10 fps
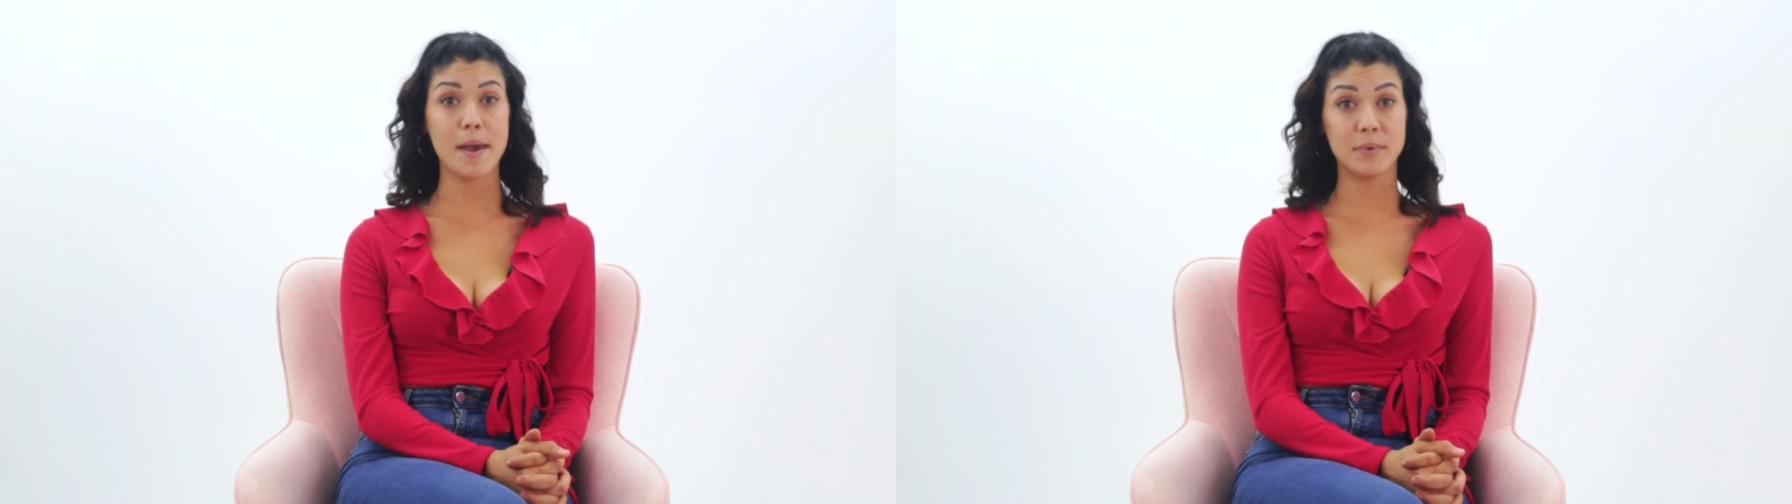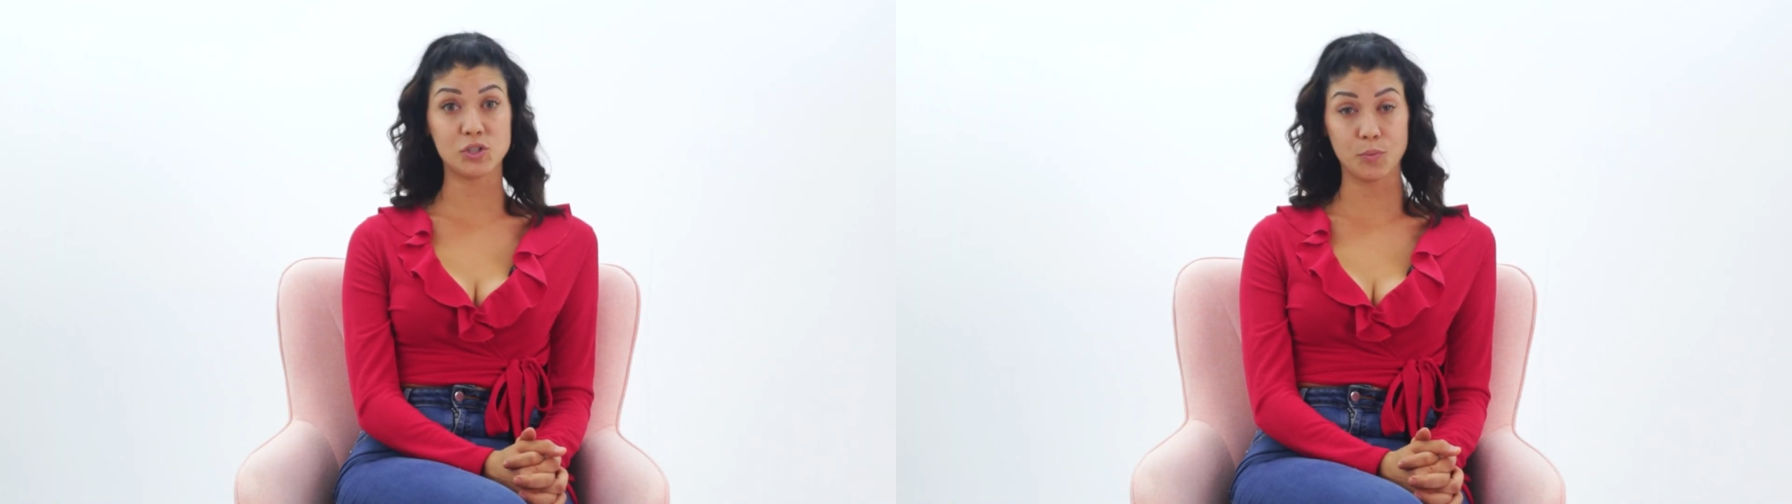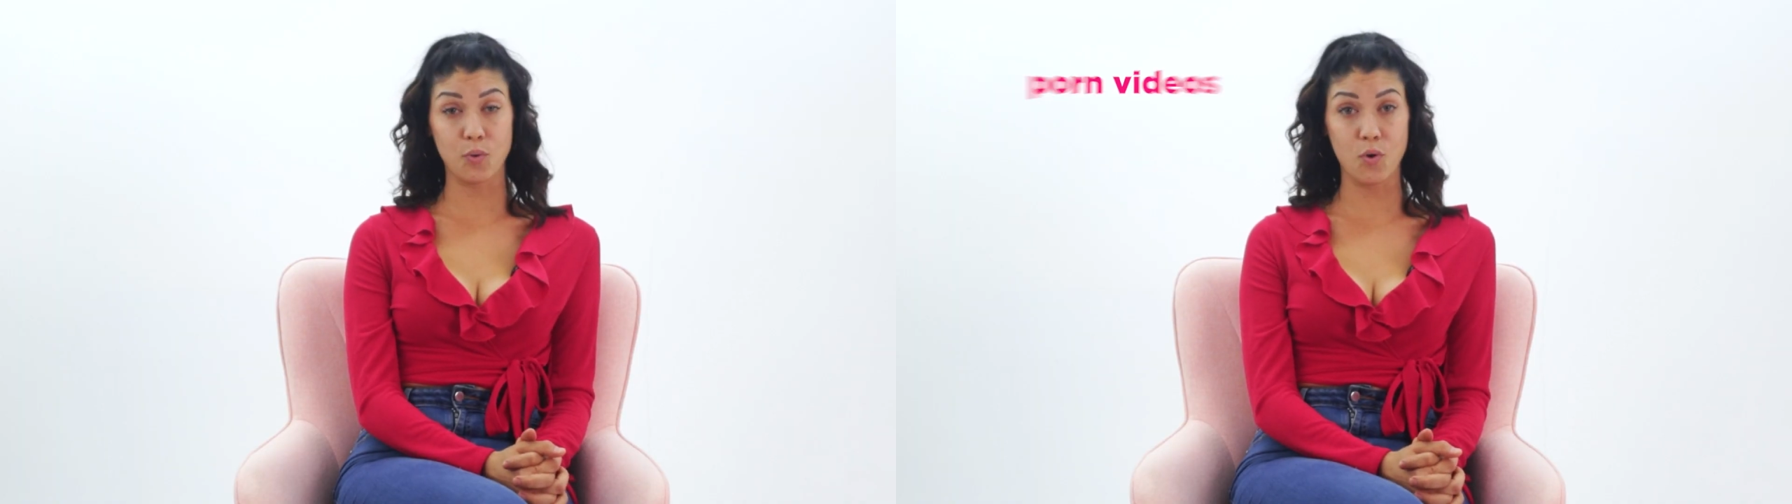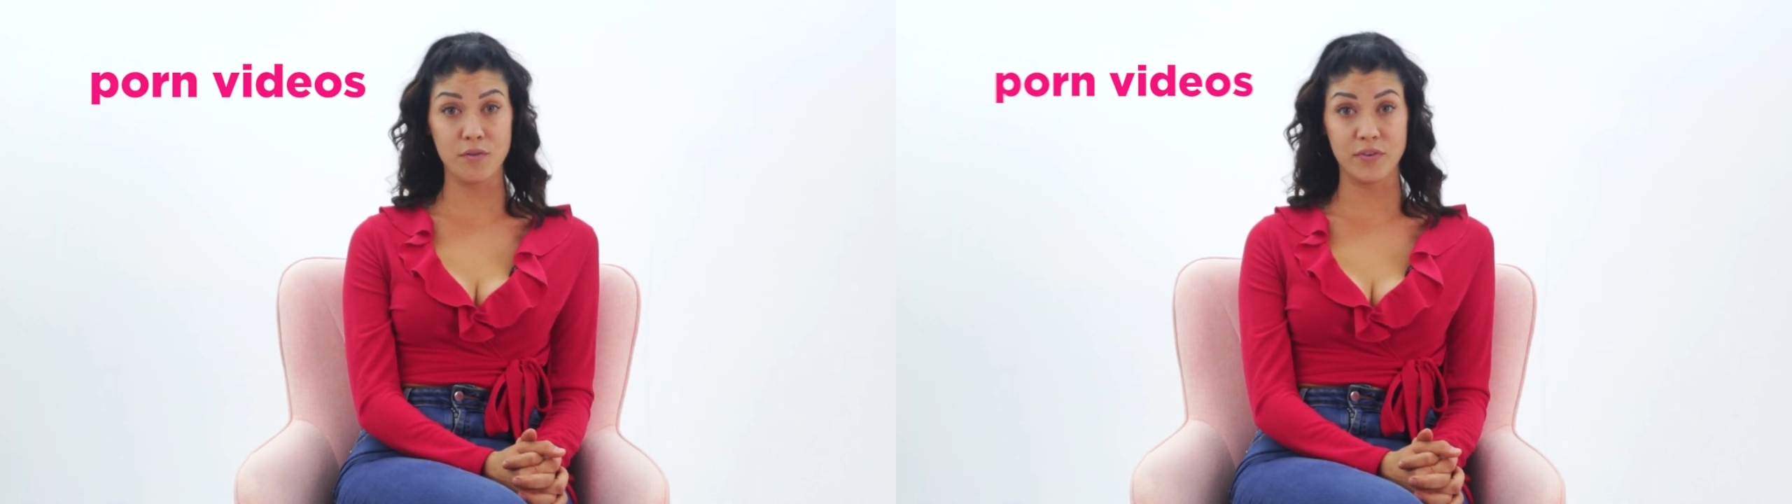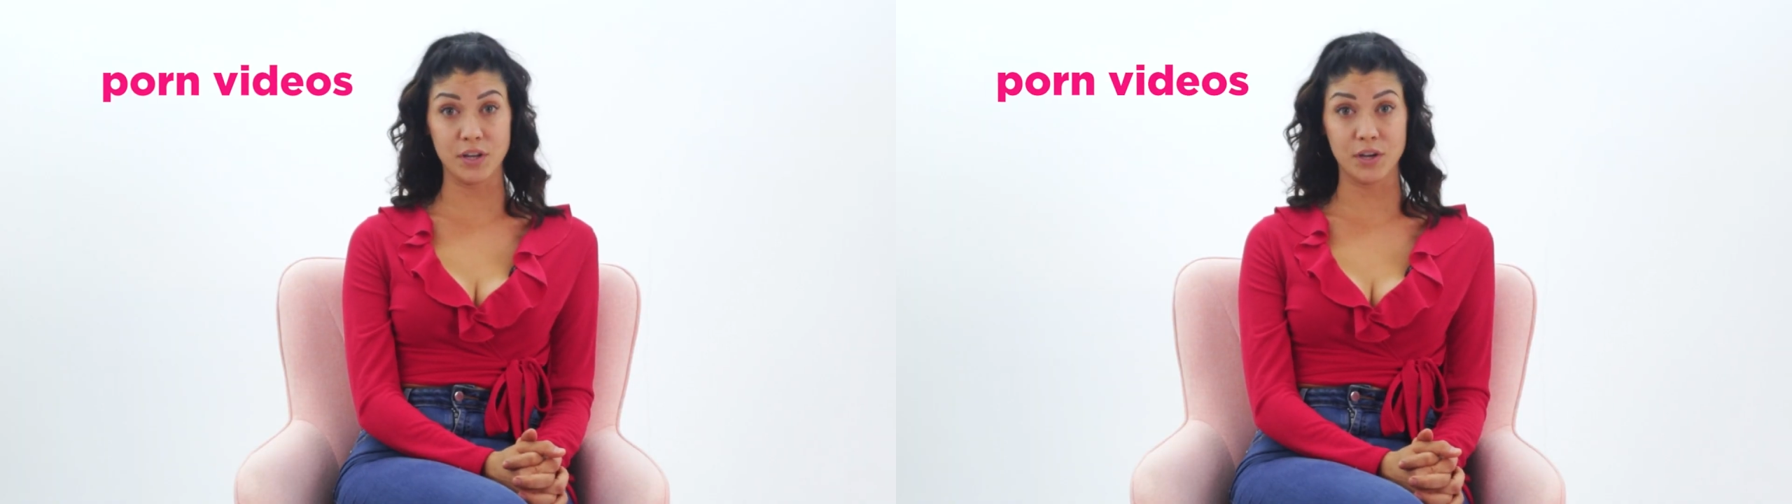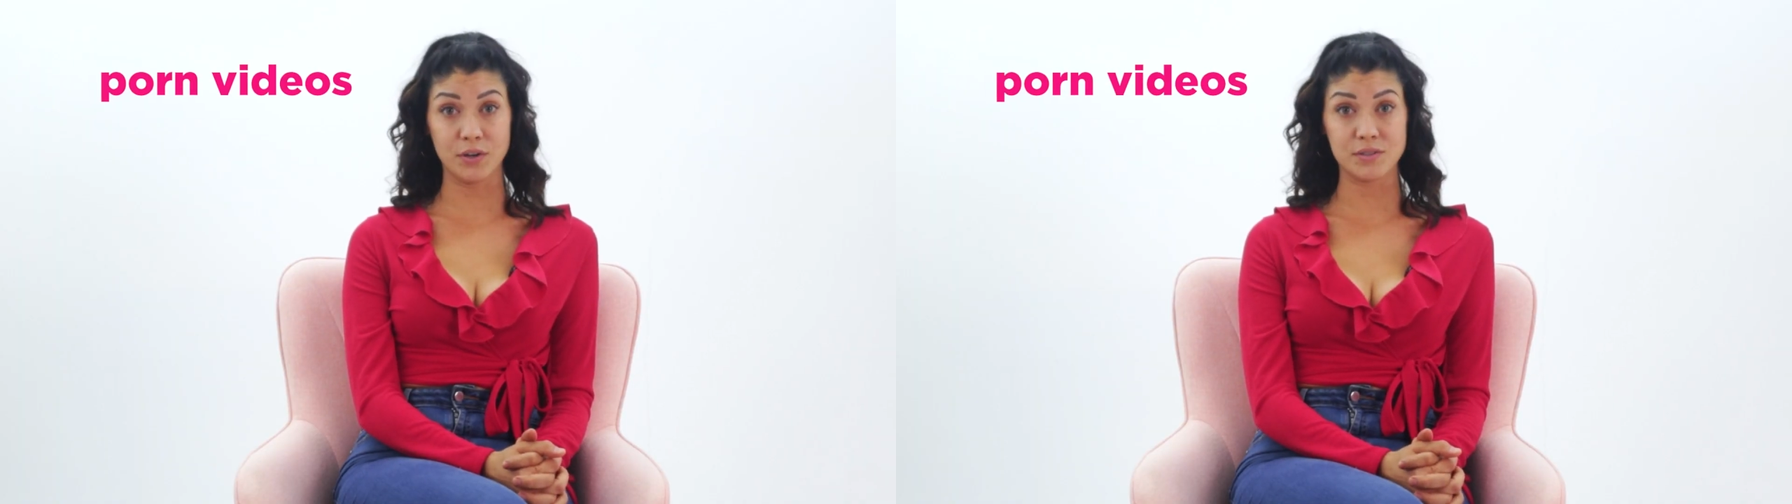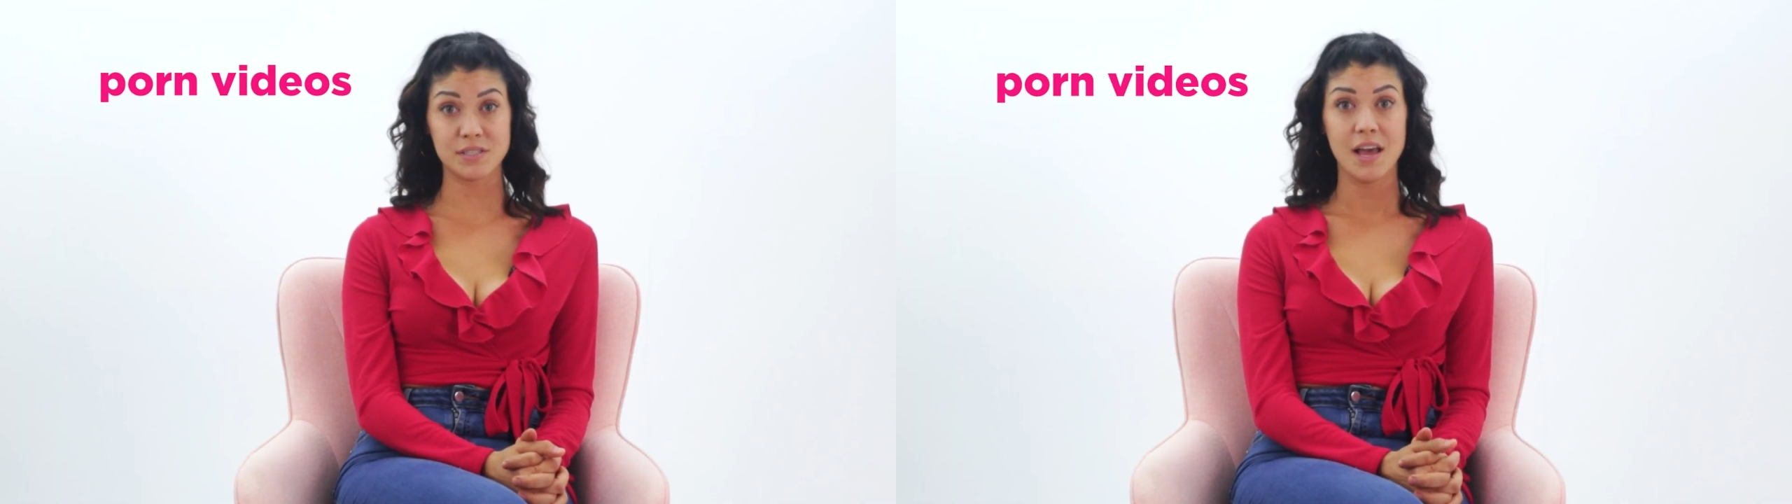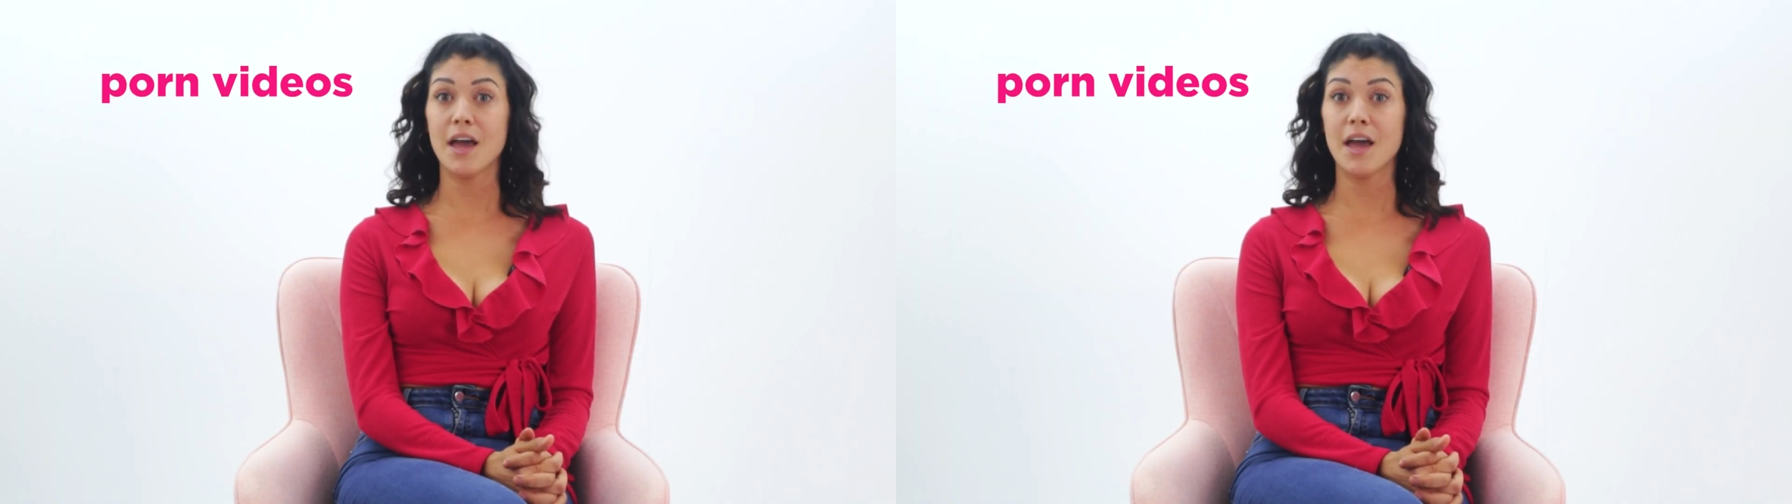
amateur porn videos